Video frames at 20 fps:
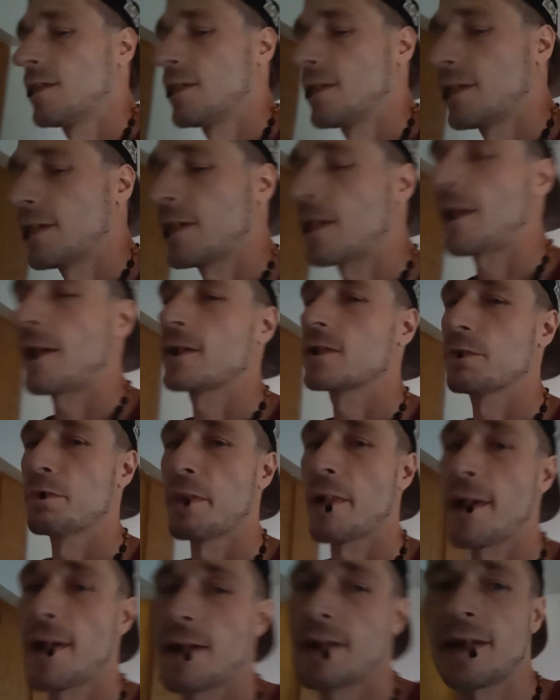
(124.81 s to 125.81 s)
It
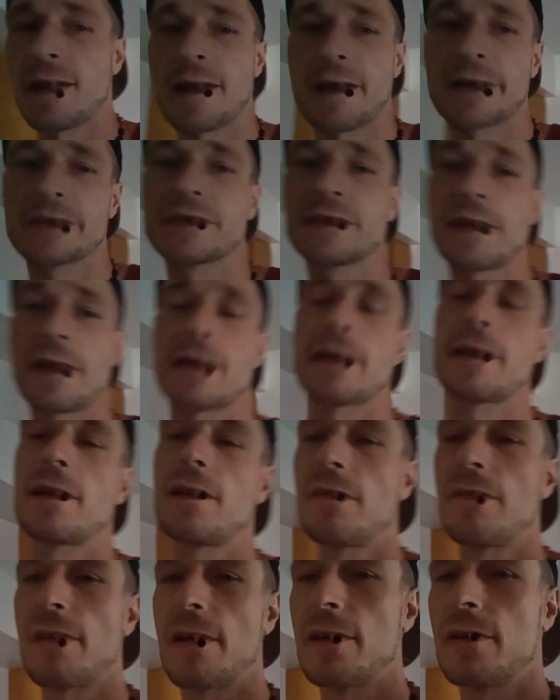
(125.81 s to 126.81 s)
has
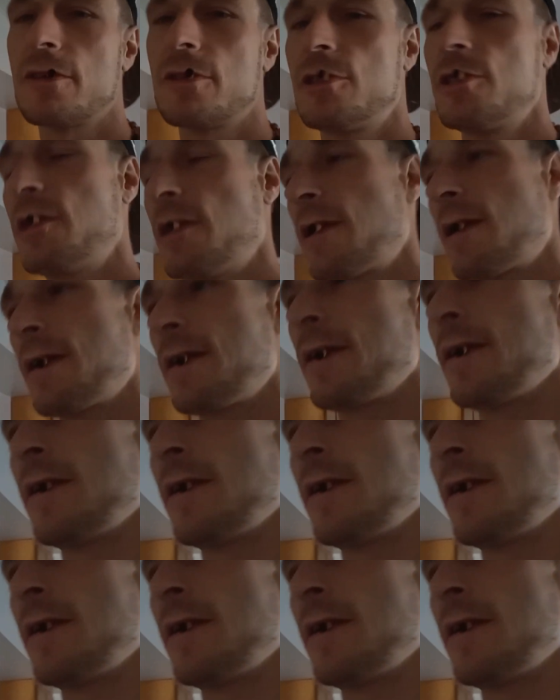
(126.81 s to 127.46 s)
negative energy on